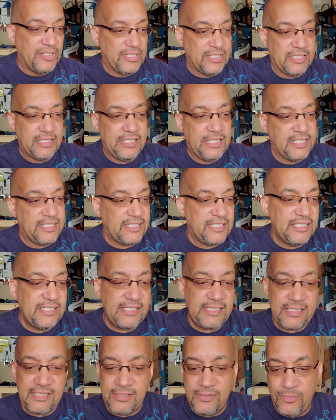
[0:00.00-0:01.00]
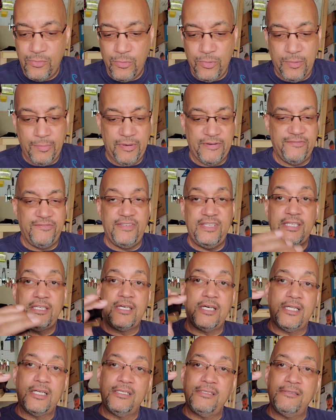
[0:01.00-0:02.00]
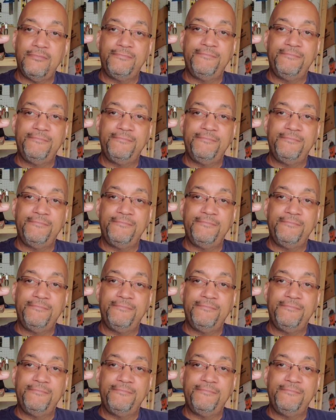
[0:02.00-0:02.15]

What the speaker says: to cut this with my V cutter.